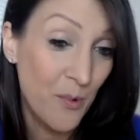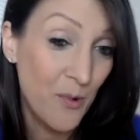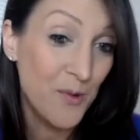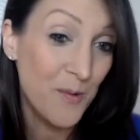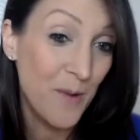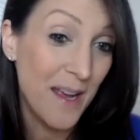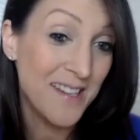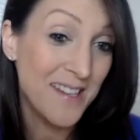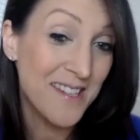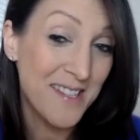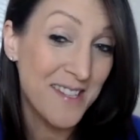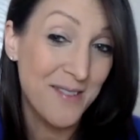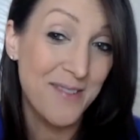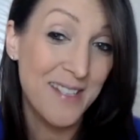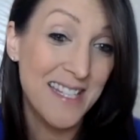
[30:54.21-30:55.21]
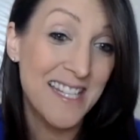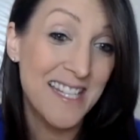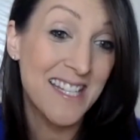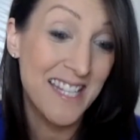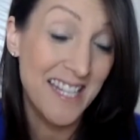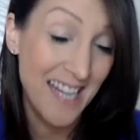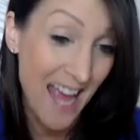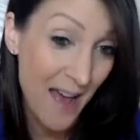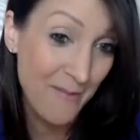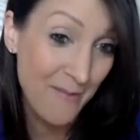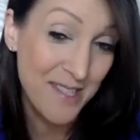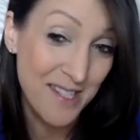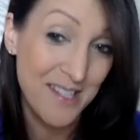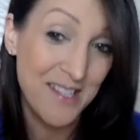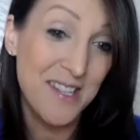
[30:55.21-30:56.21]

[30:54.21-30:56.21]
Broadway, and she took me to see Hamilton.